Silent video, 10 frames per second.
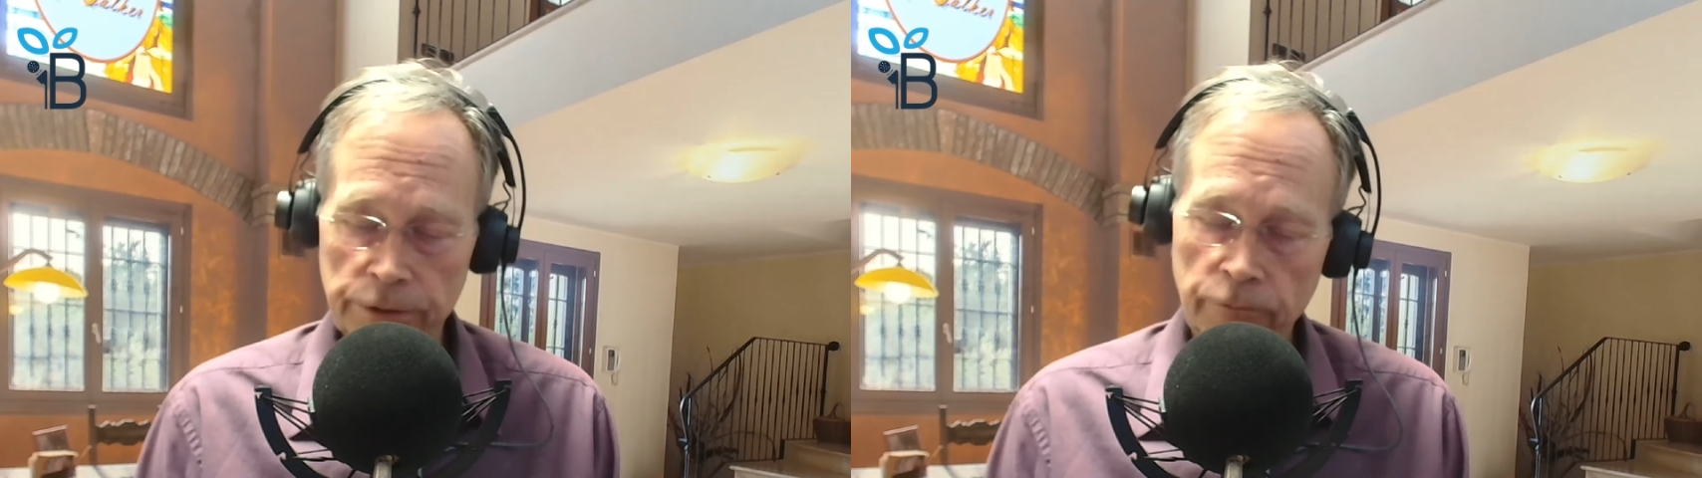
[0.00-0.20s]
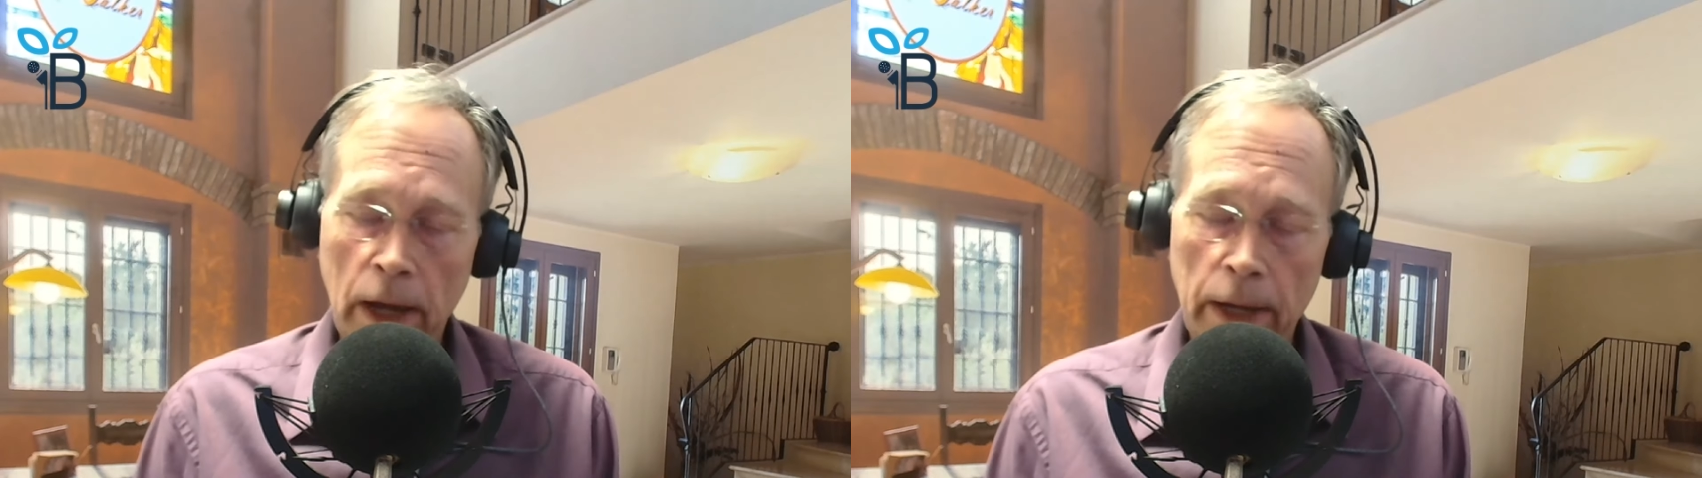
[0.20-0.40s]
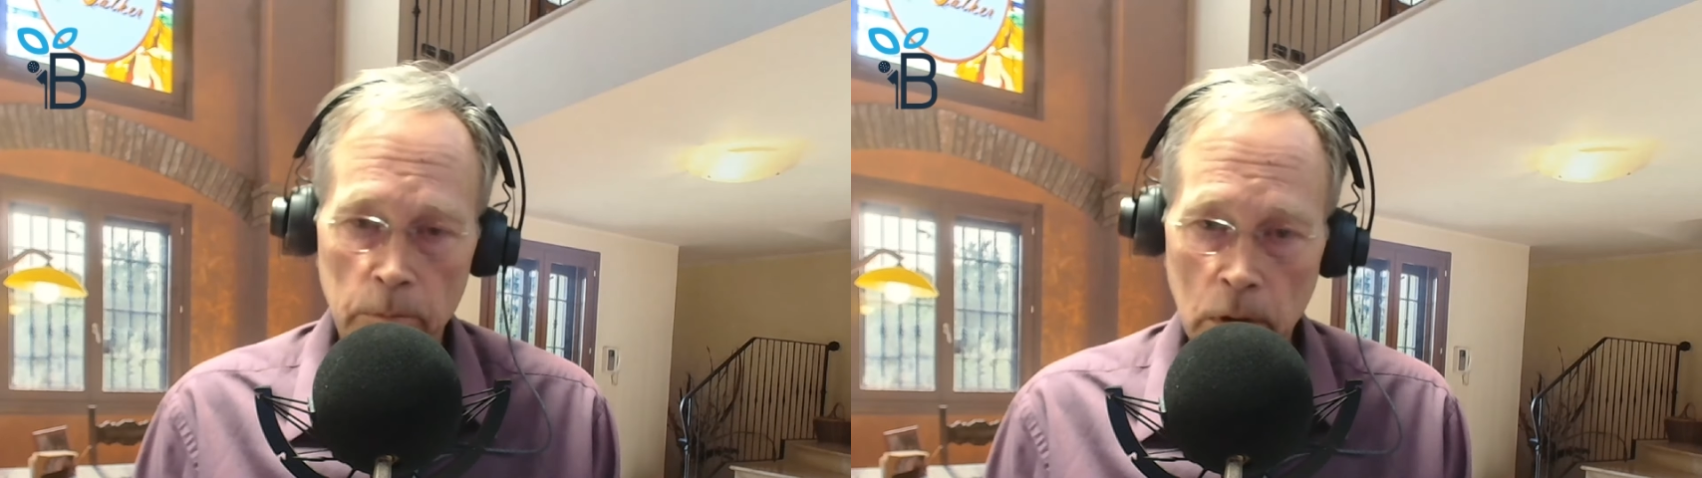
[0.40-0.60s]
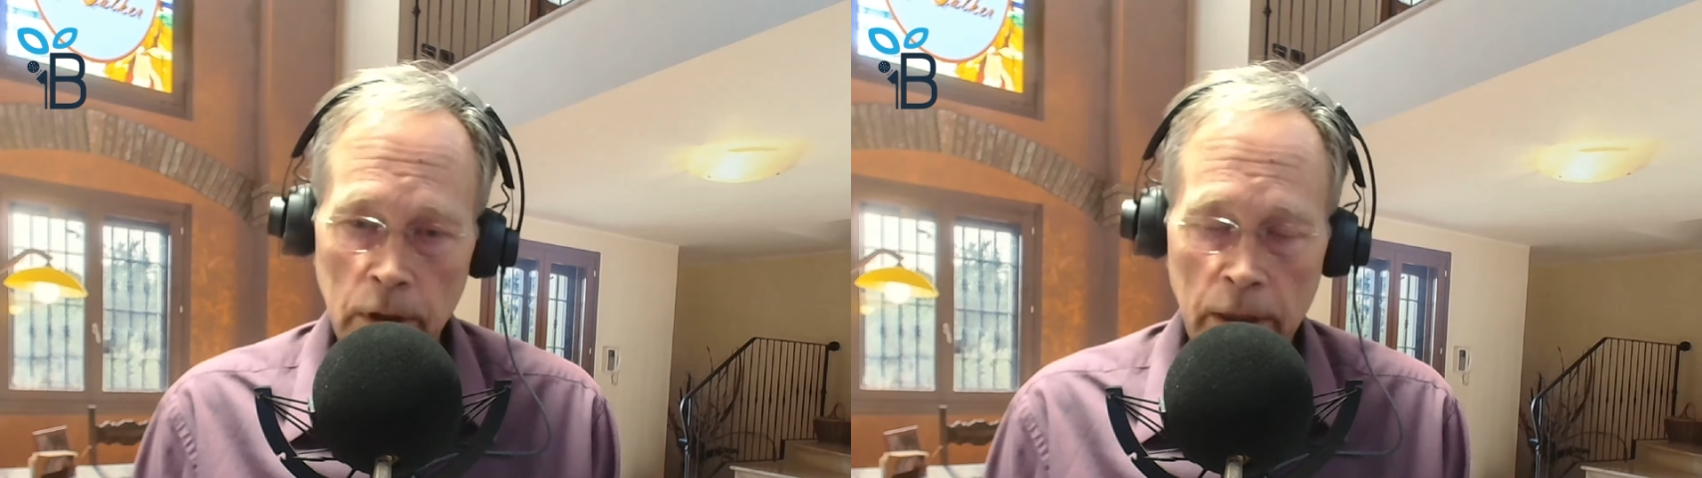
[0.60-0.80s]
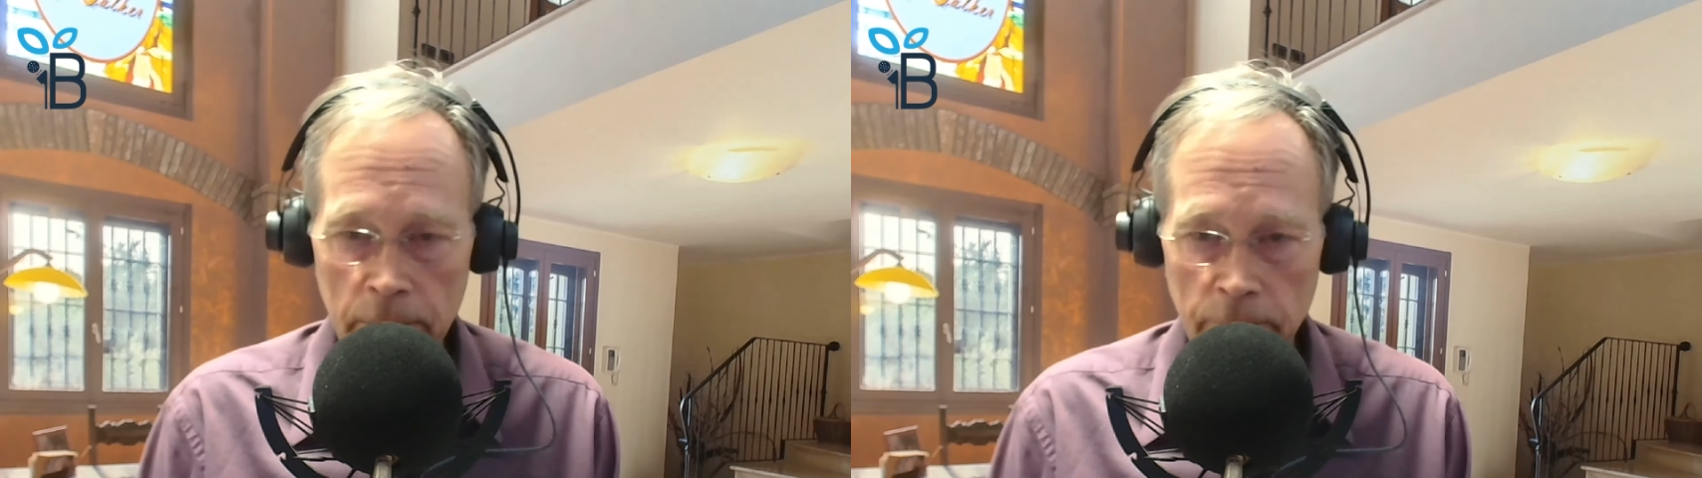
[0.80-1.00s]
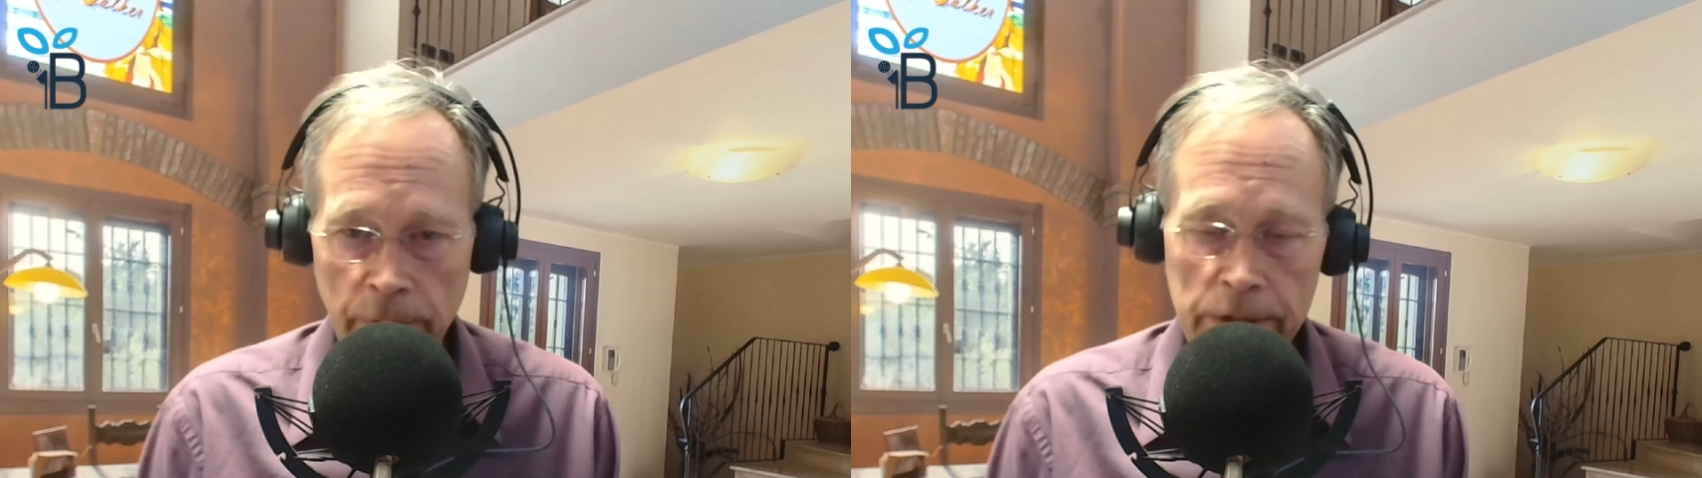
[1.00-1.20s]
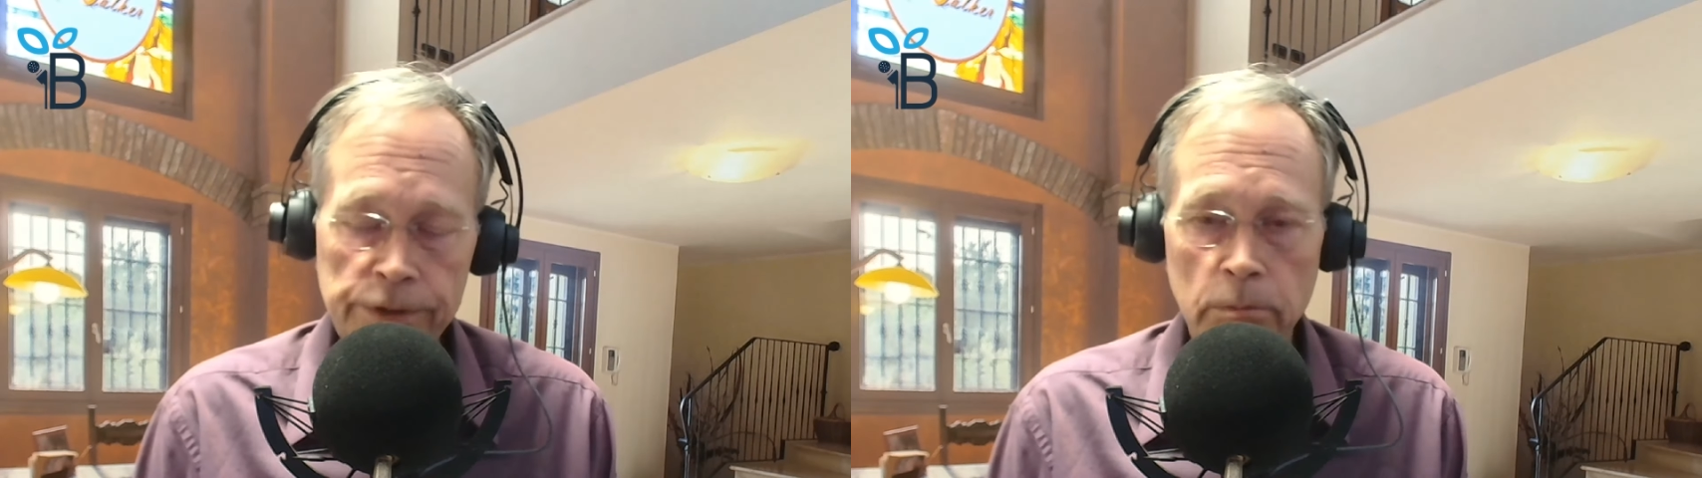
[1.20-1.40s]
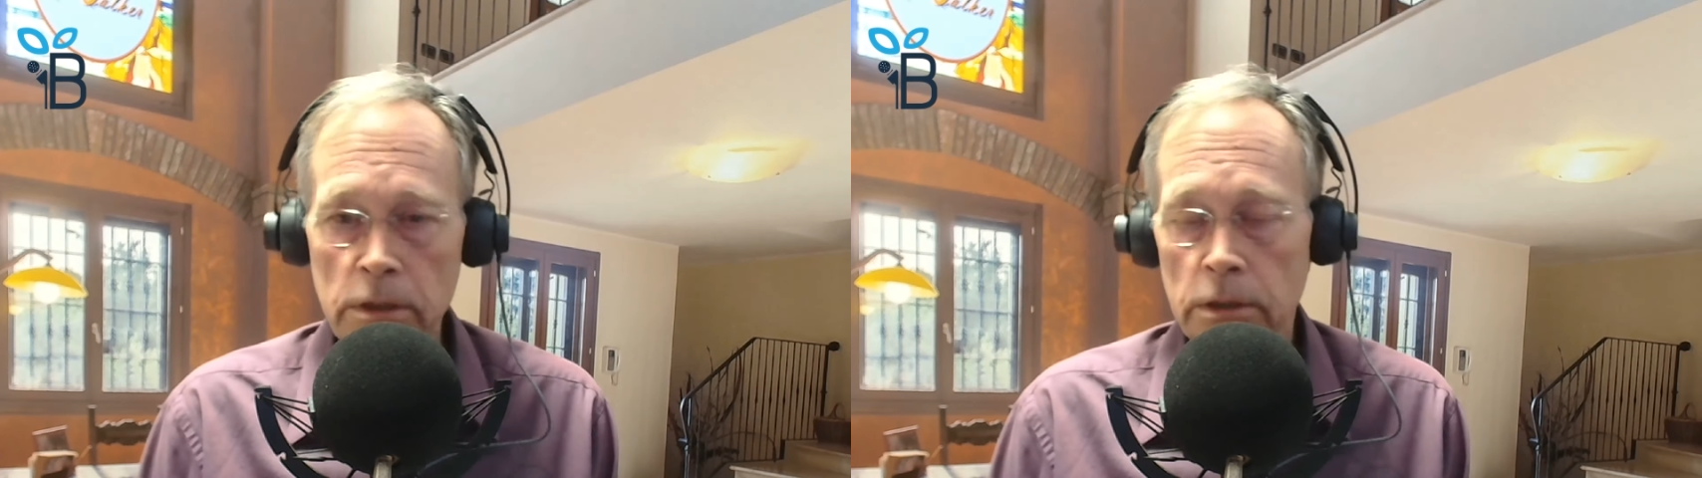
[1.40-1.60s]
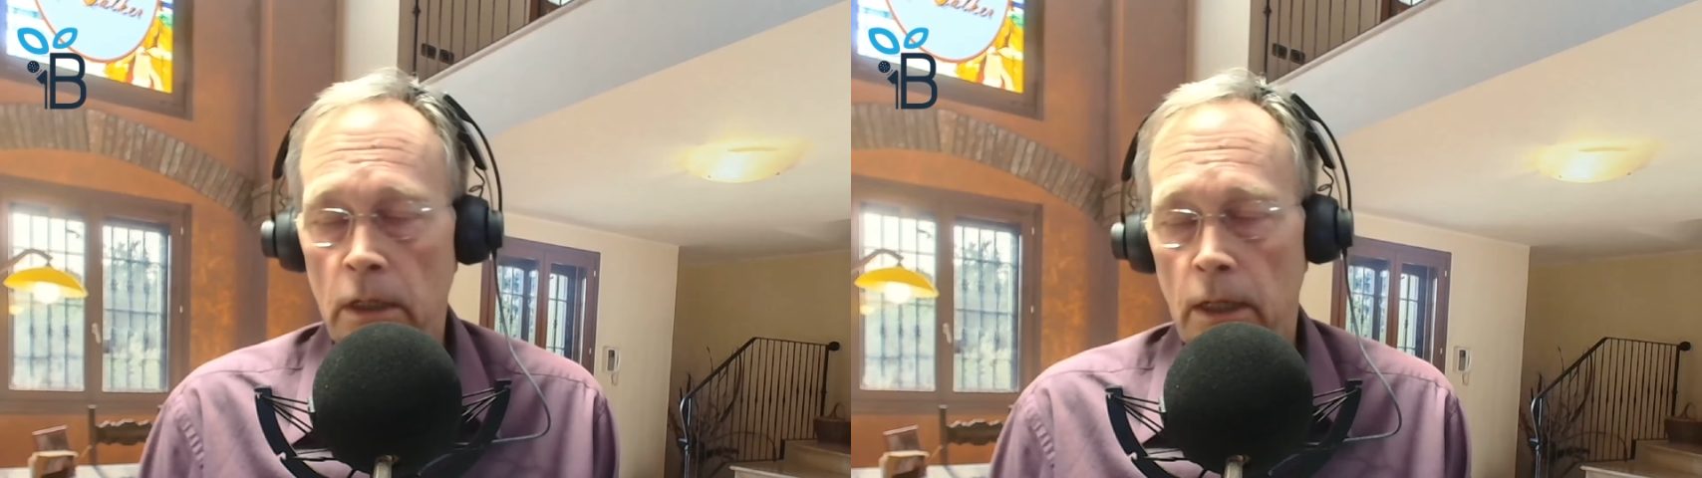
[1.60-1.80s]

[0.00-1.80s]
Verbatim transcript: viable investment.